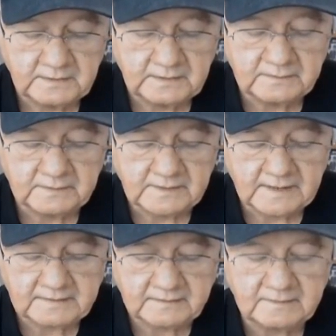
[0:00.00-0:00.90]
In the
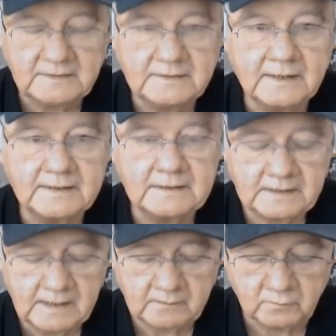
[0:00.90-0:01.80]

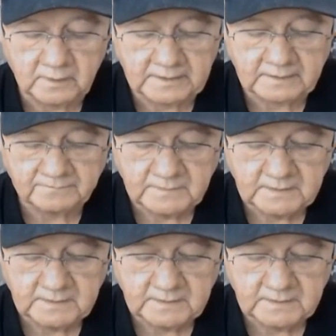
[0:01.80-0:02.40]
1998 running,